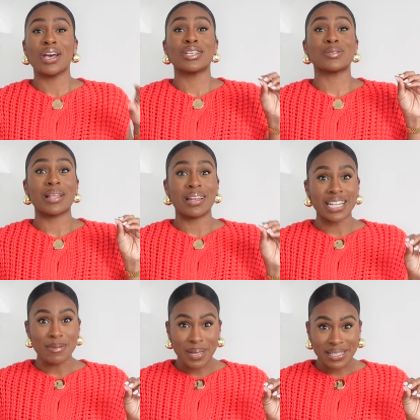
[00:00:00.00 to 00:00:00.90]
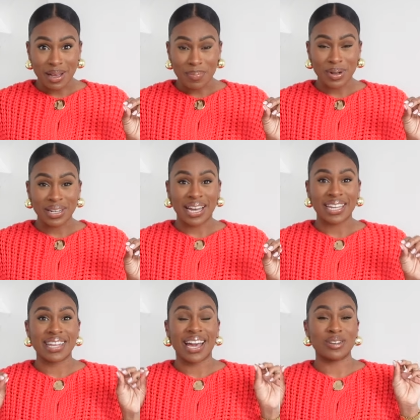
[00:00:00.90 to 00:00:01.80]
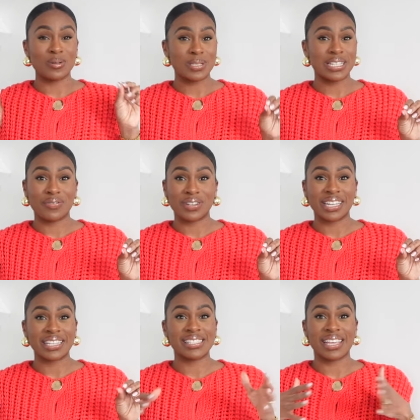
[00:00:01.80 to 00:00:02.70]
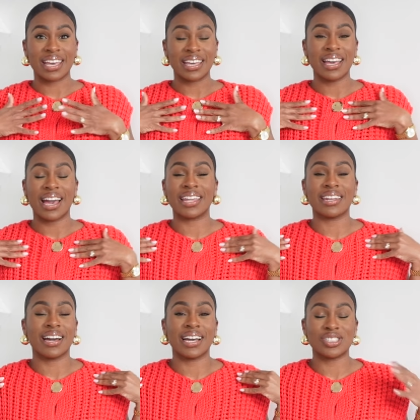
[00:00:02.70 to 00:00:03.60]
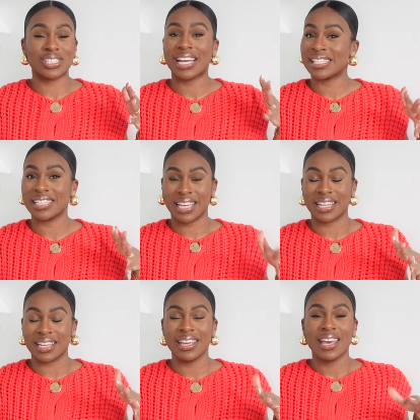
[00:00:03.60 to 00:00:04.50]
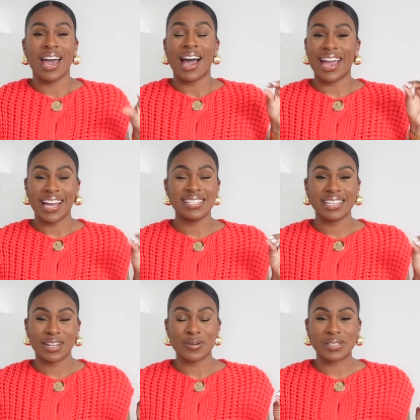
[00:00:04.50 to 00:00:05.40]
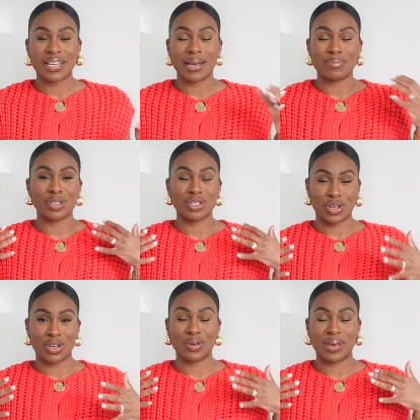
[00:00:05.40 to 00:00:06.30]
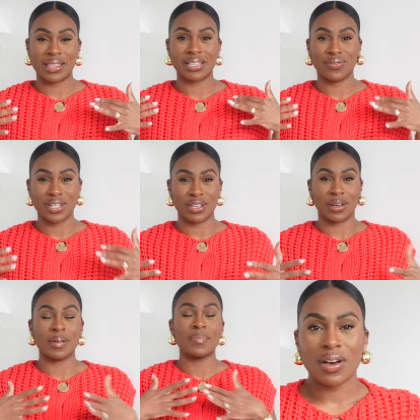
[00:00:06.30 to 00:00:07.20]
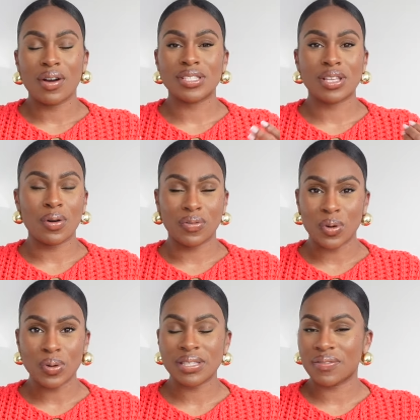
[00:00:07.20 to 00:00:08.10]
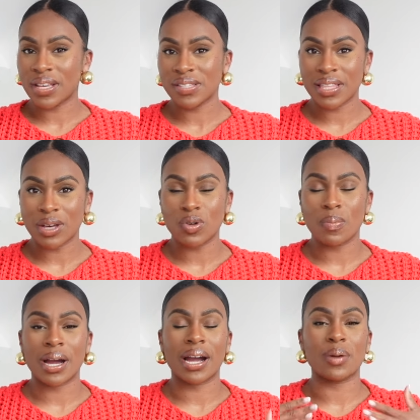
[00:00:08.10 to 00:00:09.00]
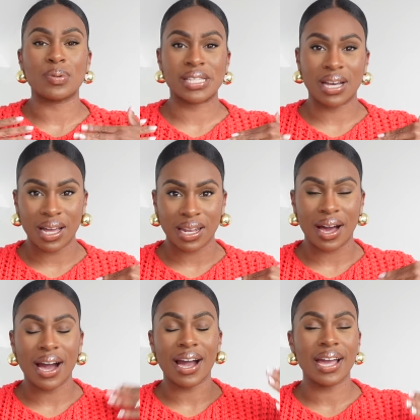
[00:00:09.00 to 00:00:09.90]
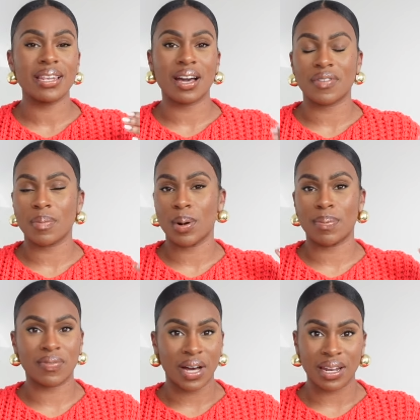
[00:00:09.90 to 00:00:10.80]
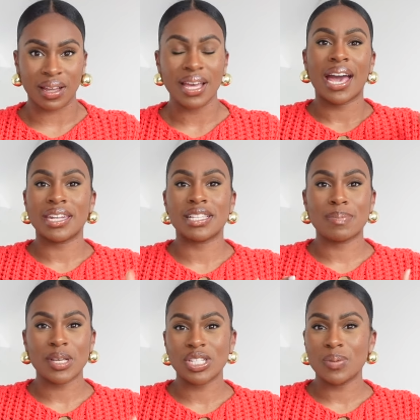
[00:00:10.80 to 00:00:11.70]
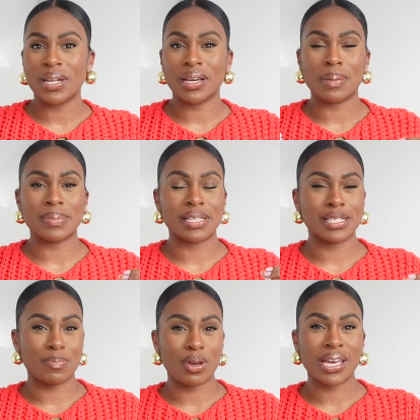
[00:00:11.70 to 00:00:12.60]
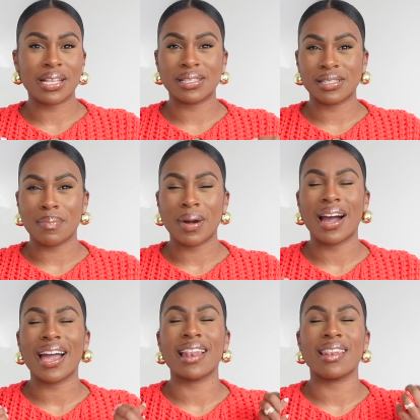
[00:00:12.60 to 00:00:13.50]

So I luckily picked it up online and ordered it for next day, and I just had to get it. I had to get it on time to show you in this video. So of course, the first thing that caught my eye was the colour. I love a pop of colour, and especially when it comes to spring and summer, I